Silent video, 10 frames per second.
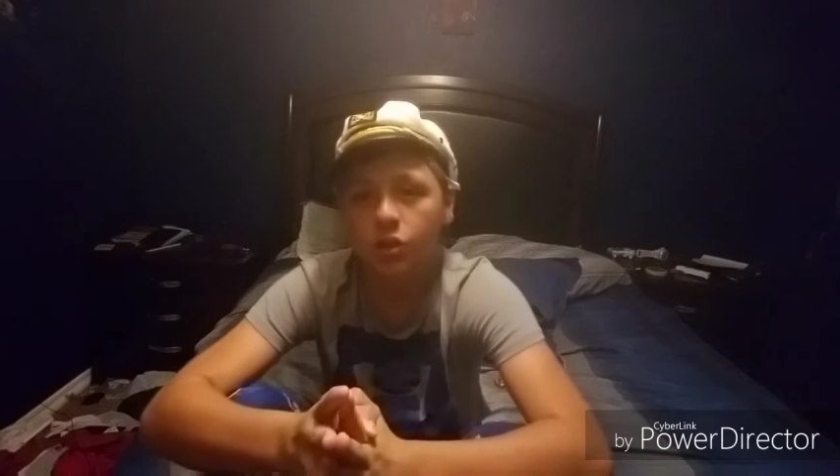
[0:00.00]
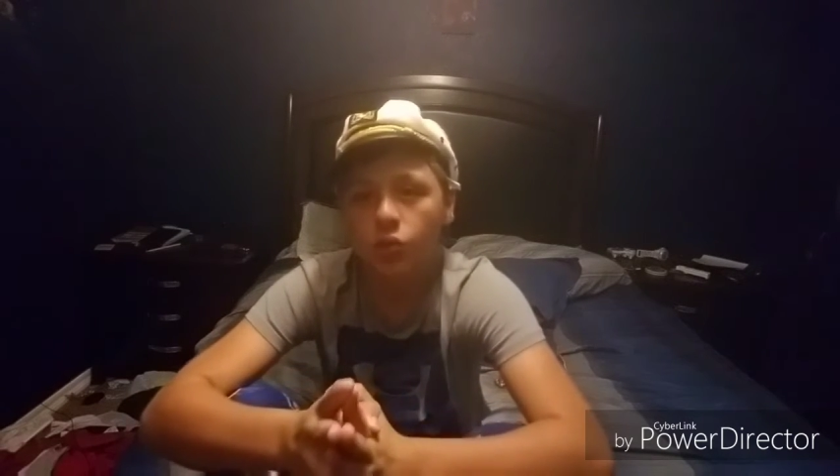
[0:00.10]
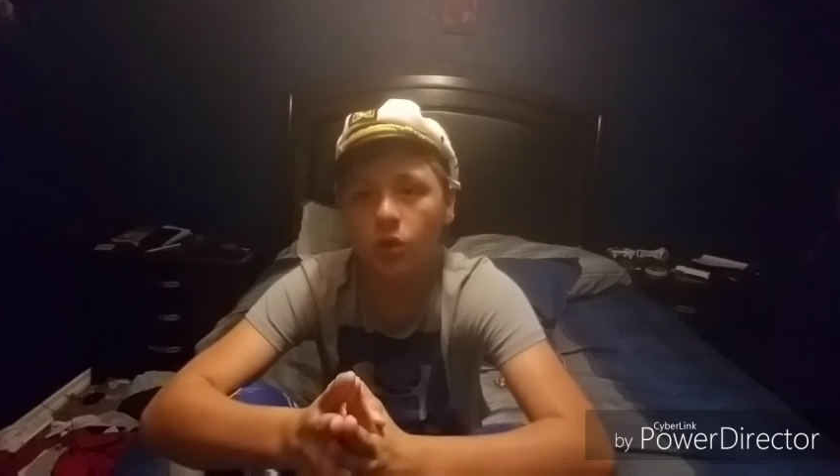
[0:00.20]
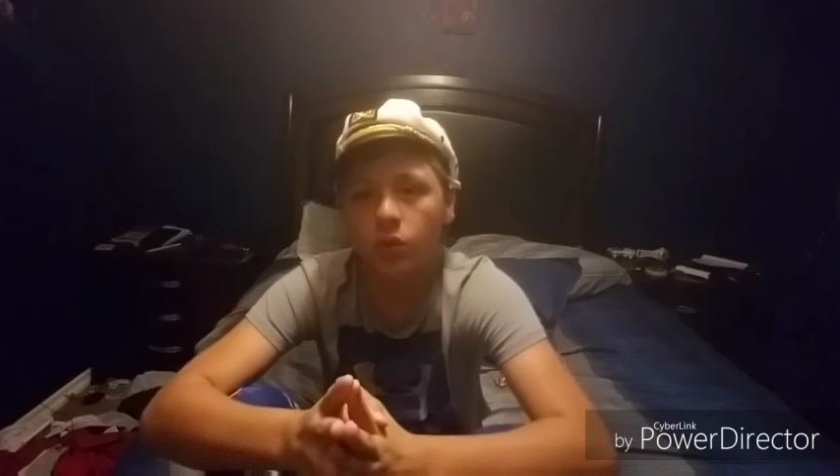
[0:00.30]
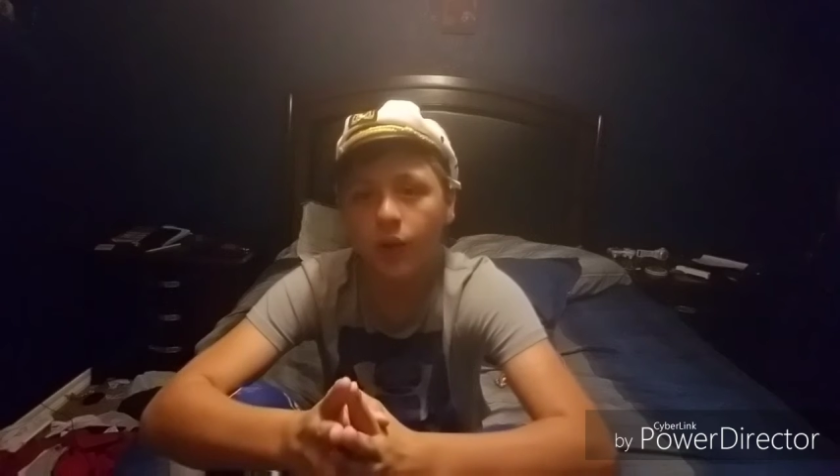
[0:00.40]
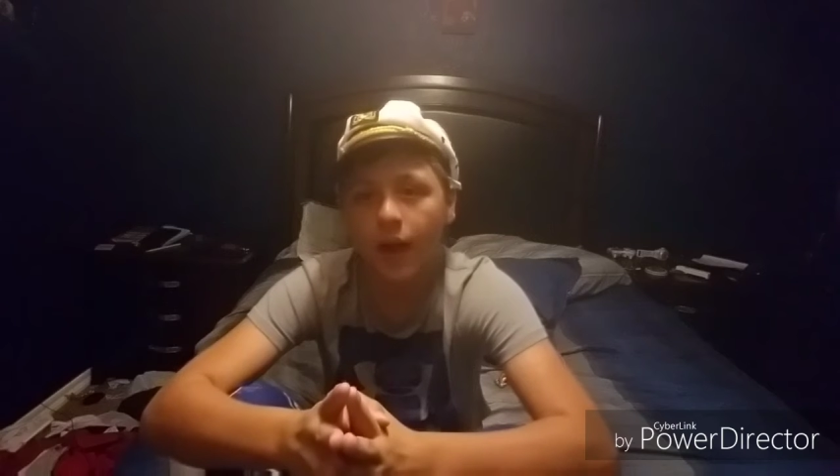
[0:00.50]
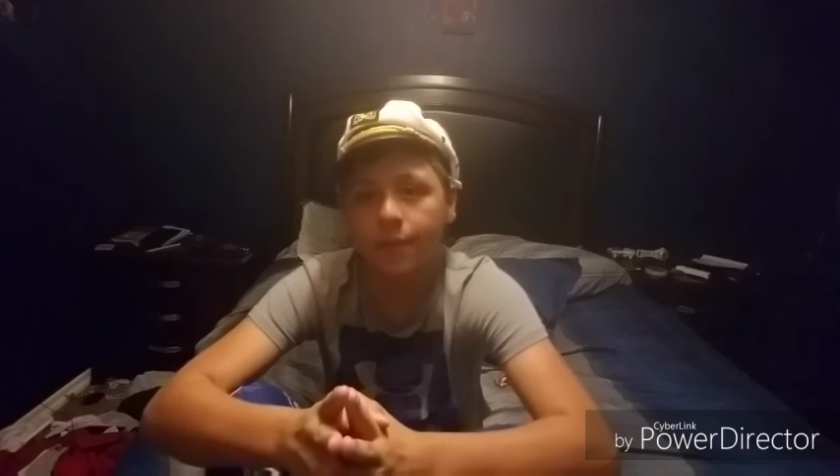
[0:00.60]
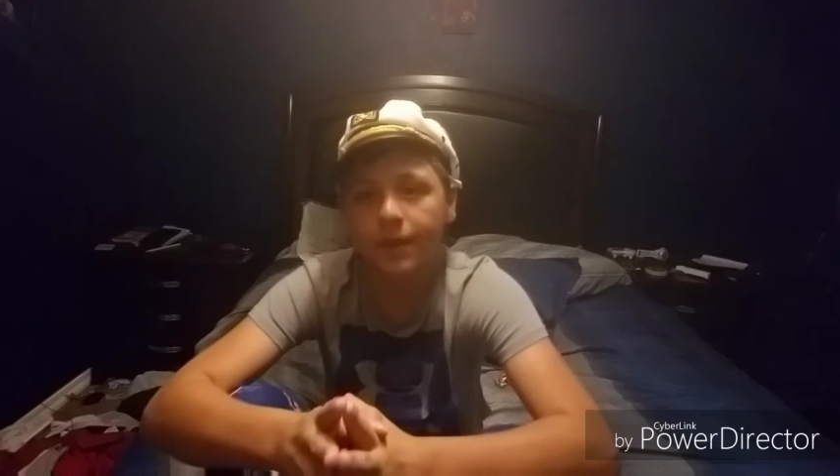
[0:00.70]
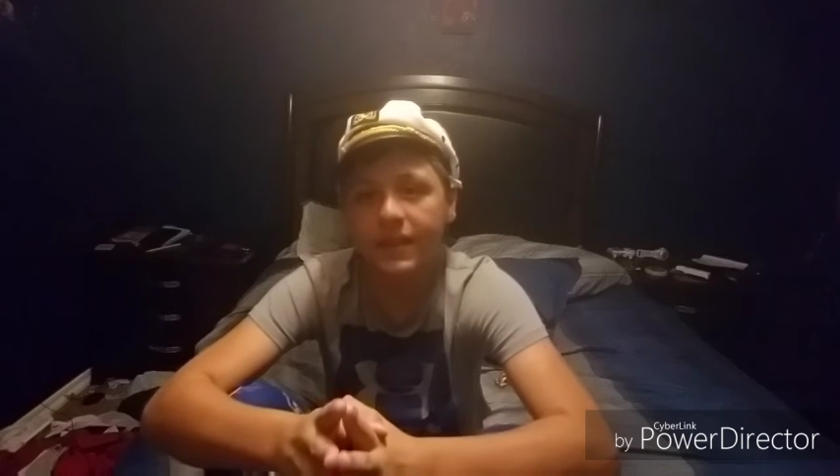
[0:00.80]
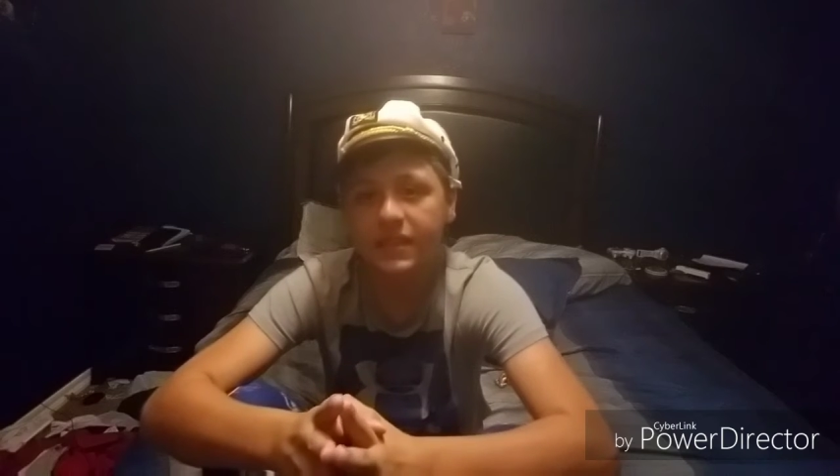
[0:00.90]
you wonder why I
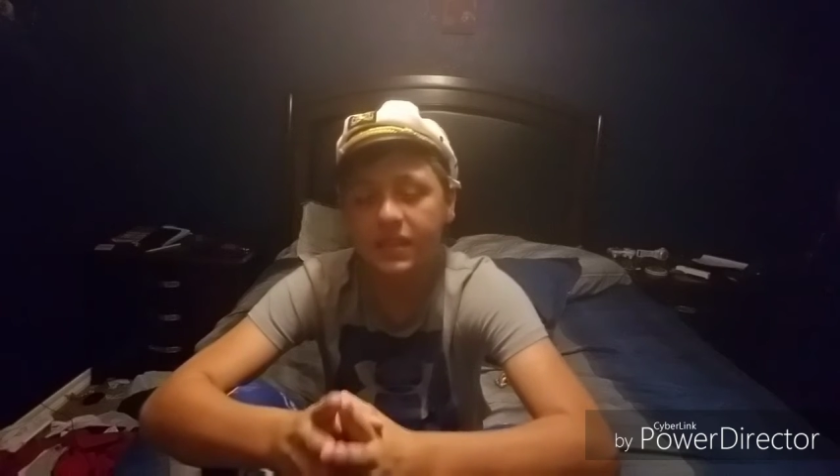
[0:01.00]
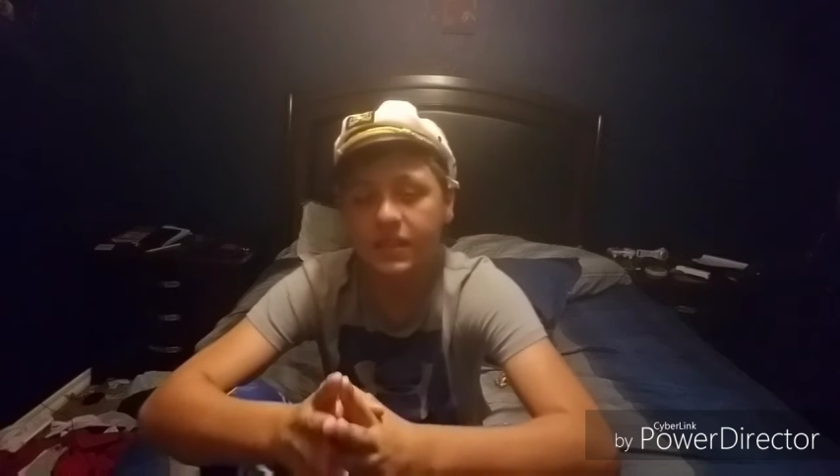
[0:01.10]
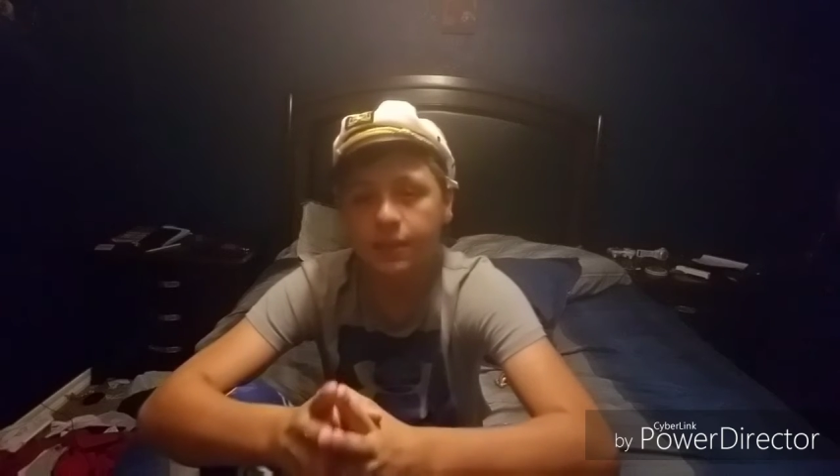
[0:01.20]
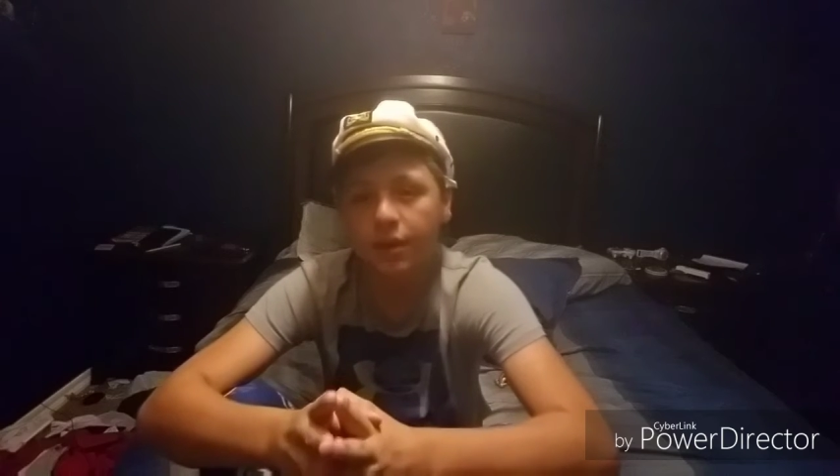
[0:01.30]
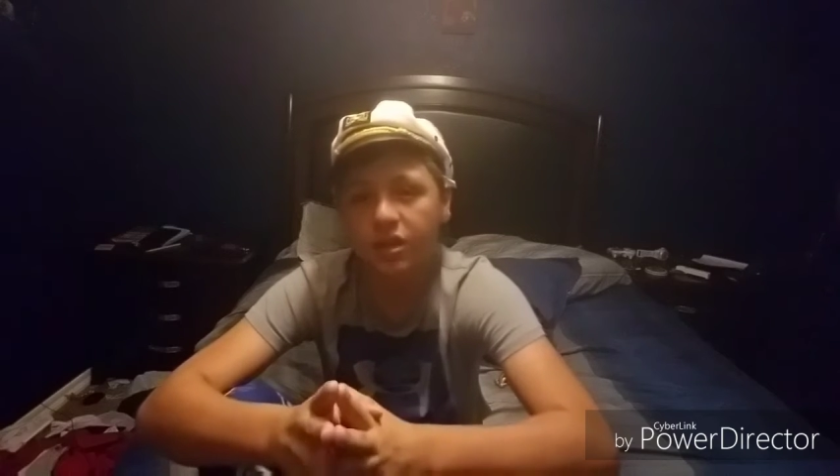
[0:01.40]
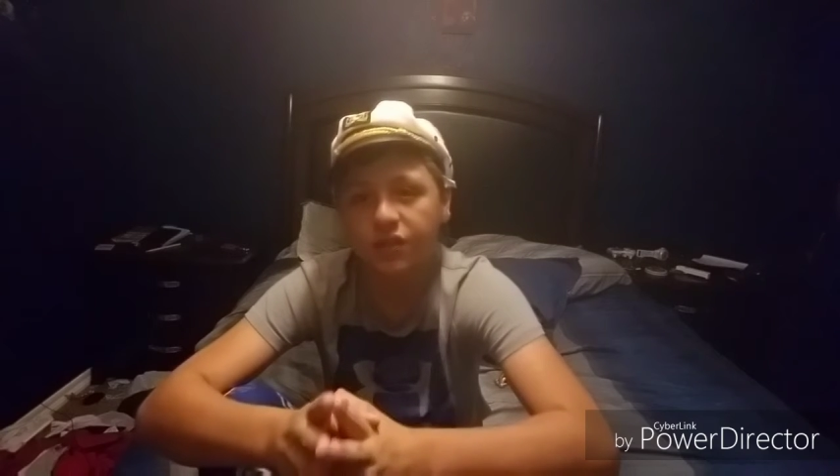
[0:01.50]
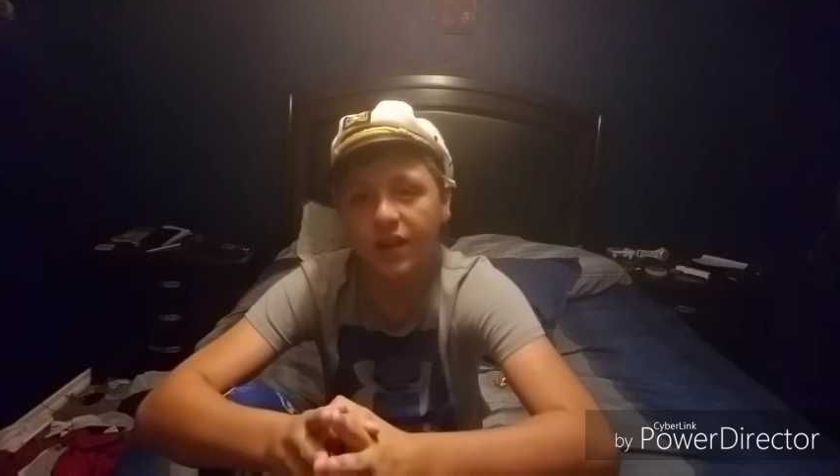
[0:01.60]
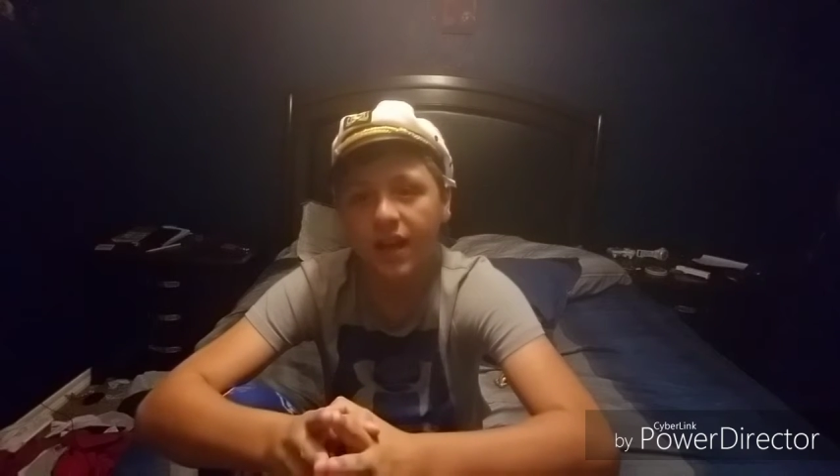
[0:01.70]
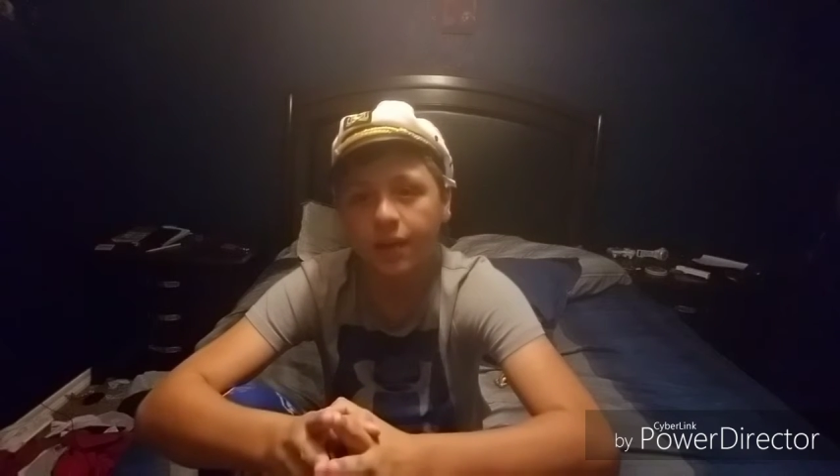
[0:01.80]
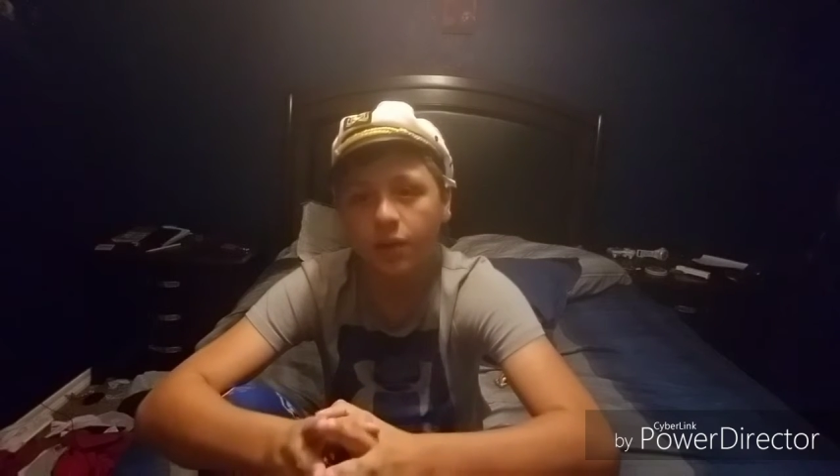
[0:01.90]
paid $60 for
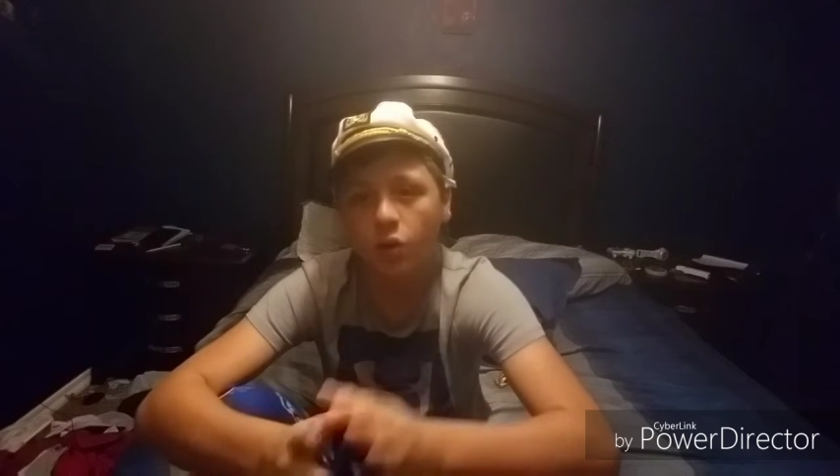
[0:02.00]
that.